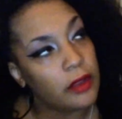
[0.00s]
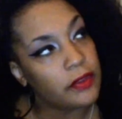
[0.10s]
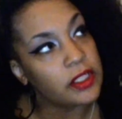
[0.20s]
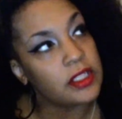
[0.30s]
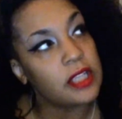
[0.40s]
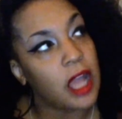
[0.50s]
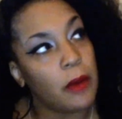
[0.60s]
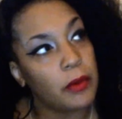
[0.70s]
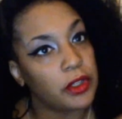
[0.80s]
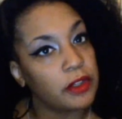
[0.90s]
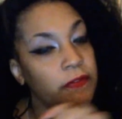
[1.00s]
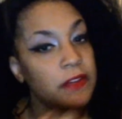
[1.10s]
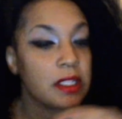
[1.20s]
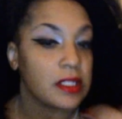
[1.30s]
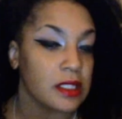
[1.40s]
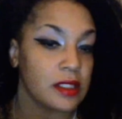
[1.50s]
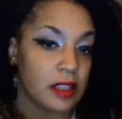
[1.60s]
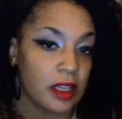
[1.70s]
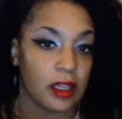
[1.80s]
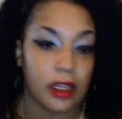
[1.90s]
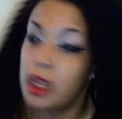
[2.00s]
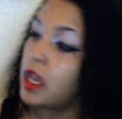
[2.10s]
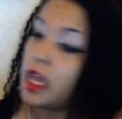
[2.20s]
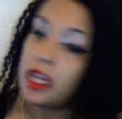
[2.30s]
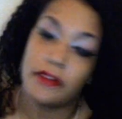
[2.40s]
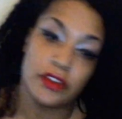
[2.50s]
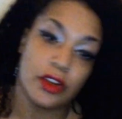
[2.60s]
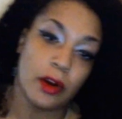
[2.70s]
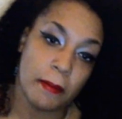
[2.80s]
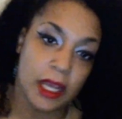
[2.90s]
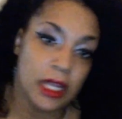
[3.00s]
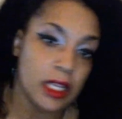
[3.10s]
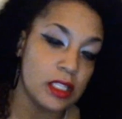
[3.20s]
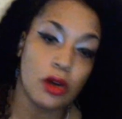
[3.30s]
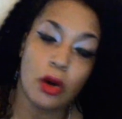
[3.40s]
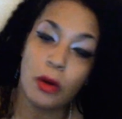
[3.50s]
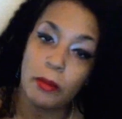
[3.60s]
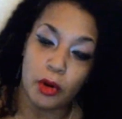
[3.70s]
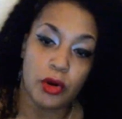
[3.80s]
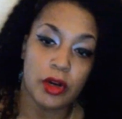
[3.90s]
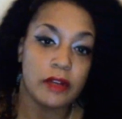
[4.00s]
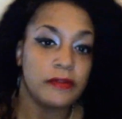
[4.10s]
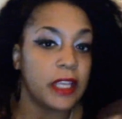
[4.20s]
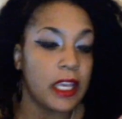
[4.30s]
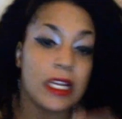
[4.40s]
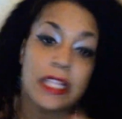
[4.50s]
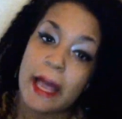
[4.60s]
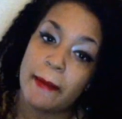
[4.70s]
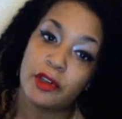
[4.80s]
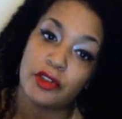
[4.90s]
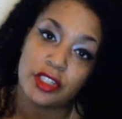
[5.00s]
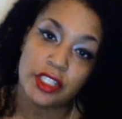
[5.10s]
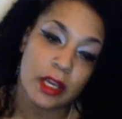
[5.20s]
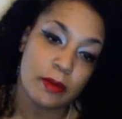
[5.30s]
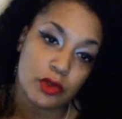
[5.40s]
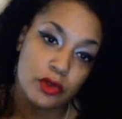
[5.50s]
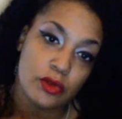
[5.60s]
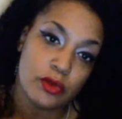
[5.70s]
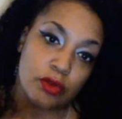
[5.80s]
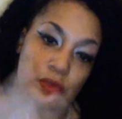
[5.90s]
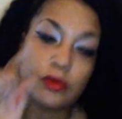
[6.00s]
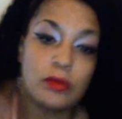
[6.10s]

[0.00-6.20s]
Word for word: this is how we're going to fix this thing. And if your mate isn't on board, if they ain't climbing on the ship, do do do.